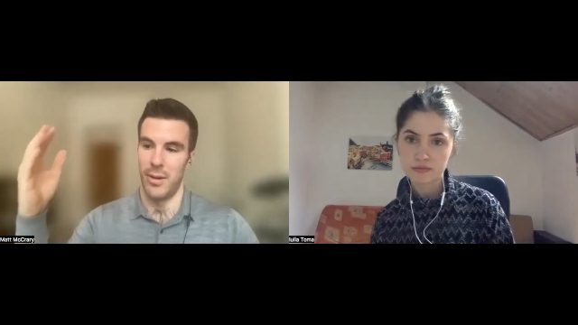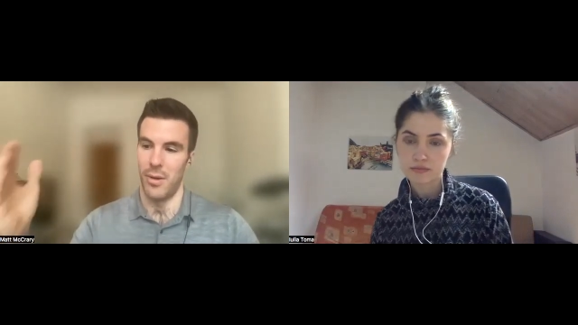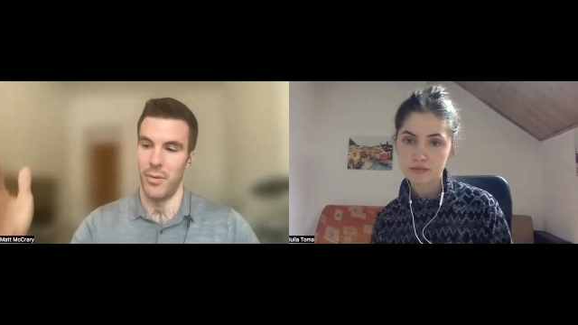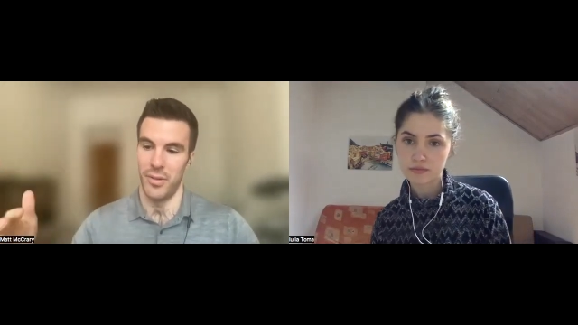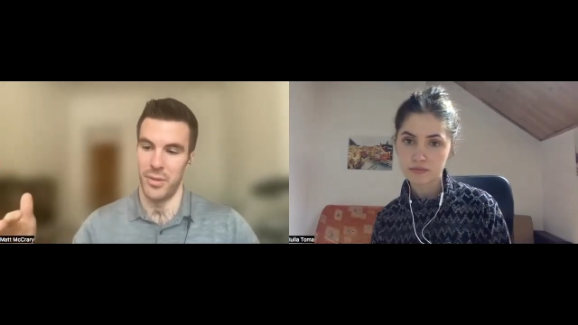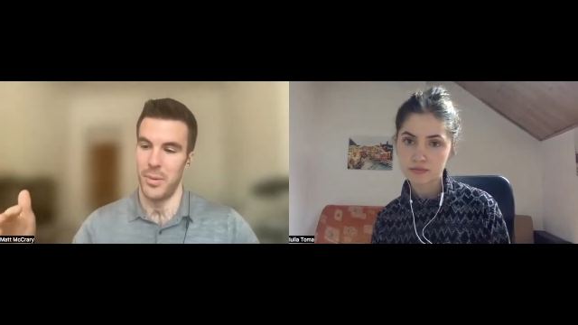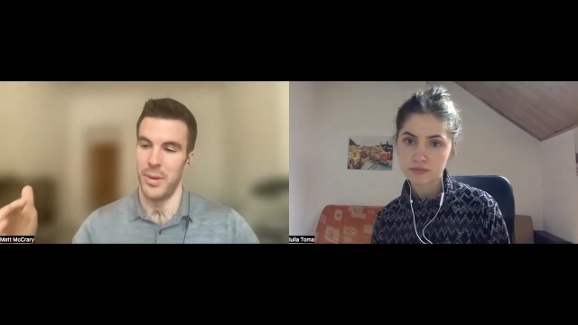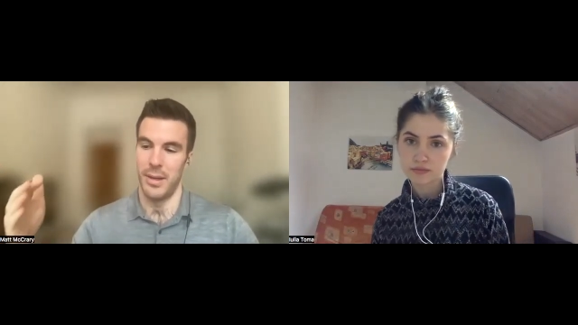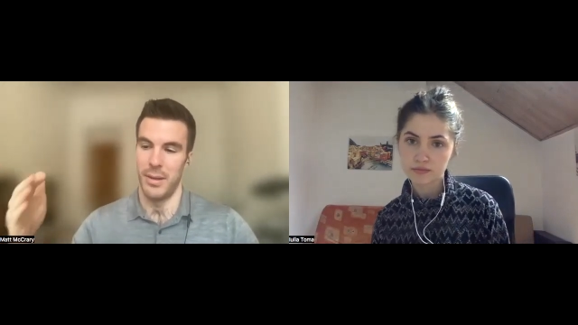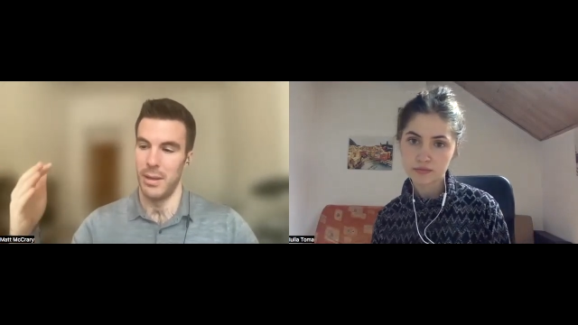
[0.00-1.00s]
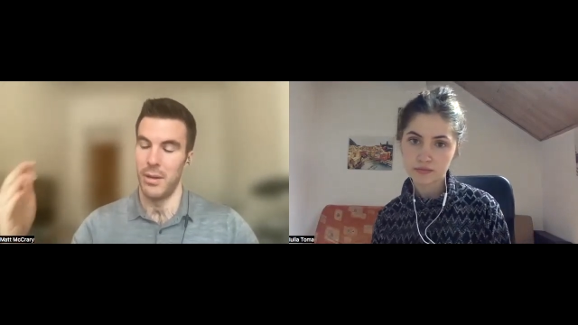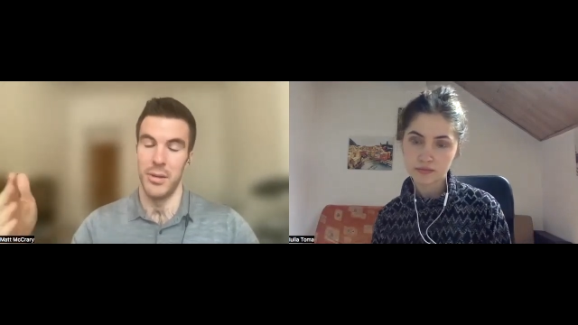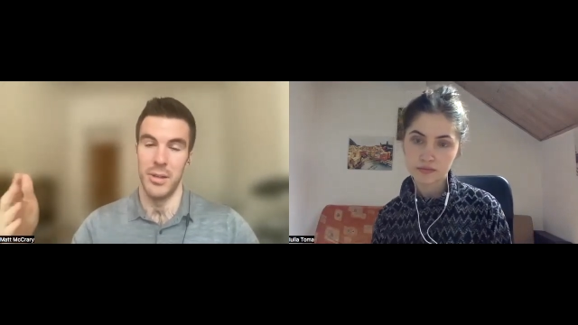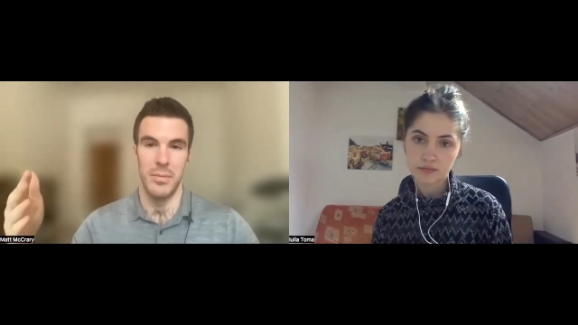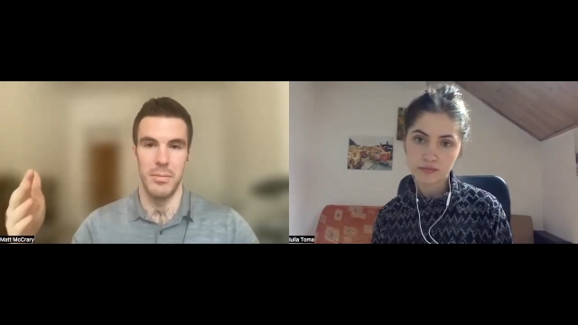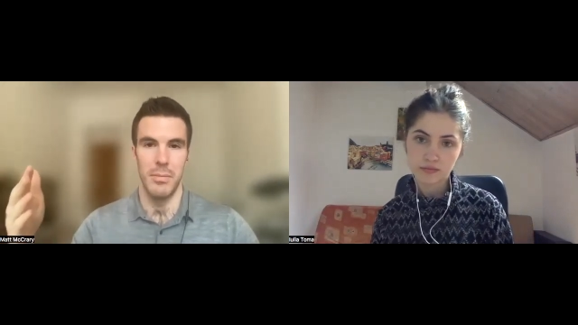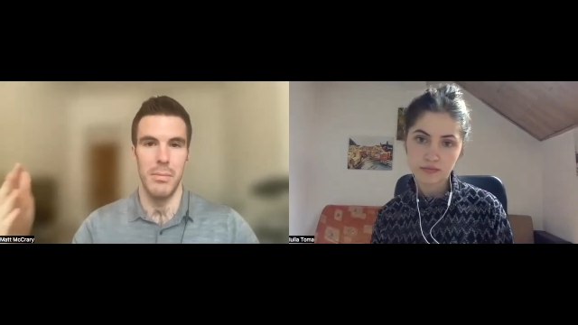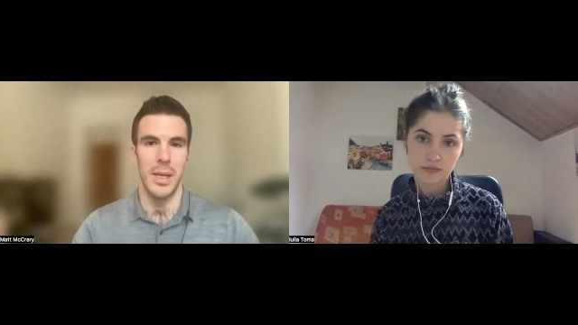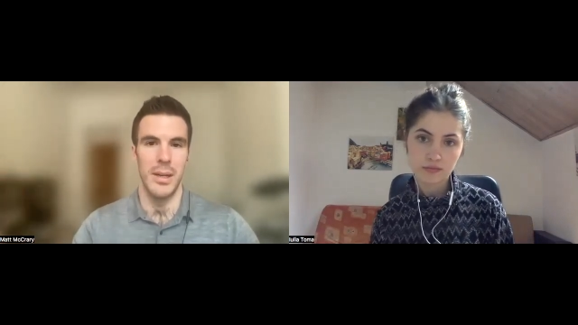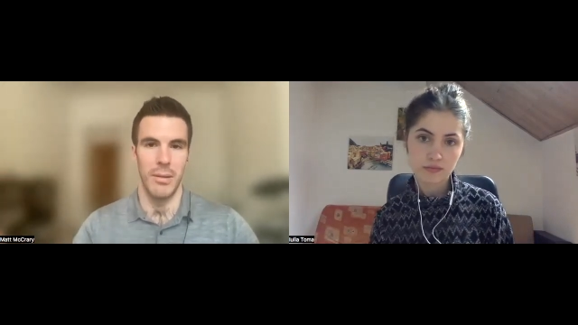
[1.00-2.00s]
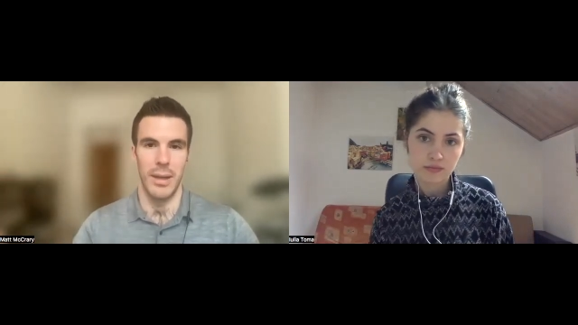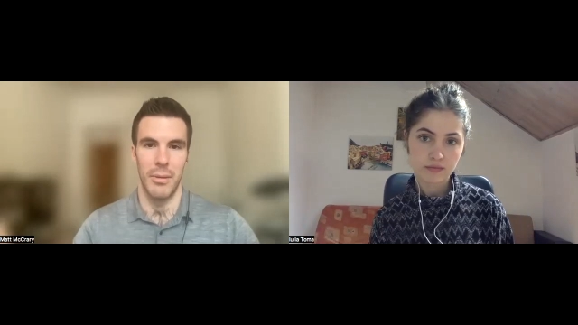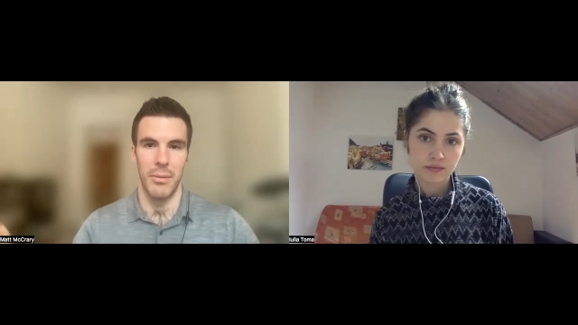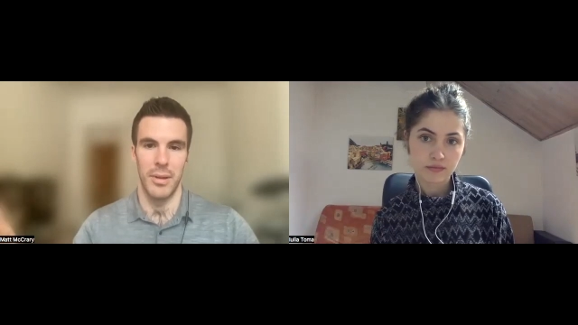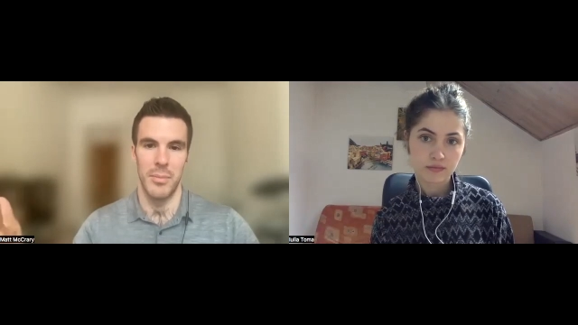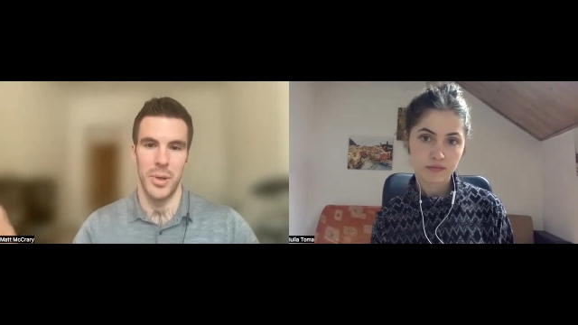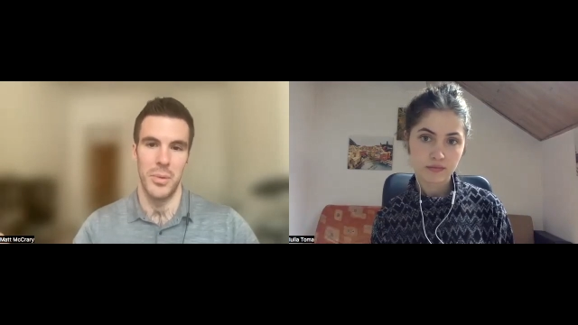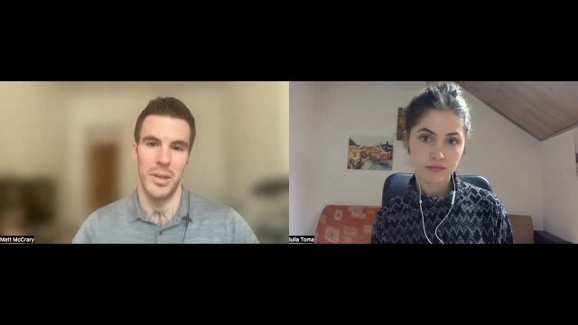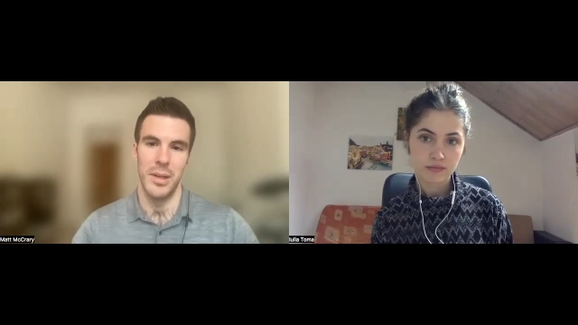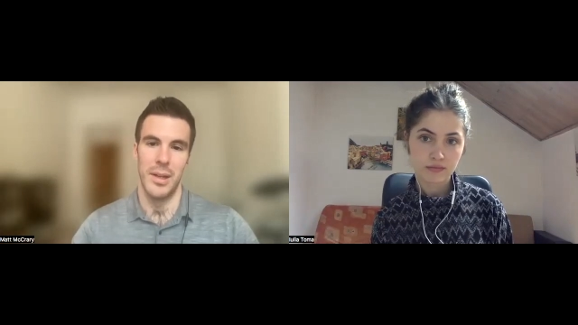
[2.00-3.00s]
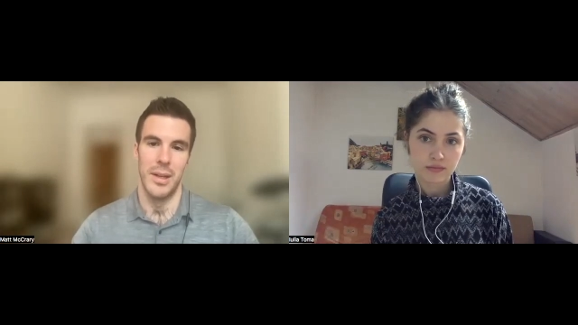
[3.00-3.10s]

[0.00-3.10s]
Speaker 1: also a large mental health component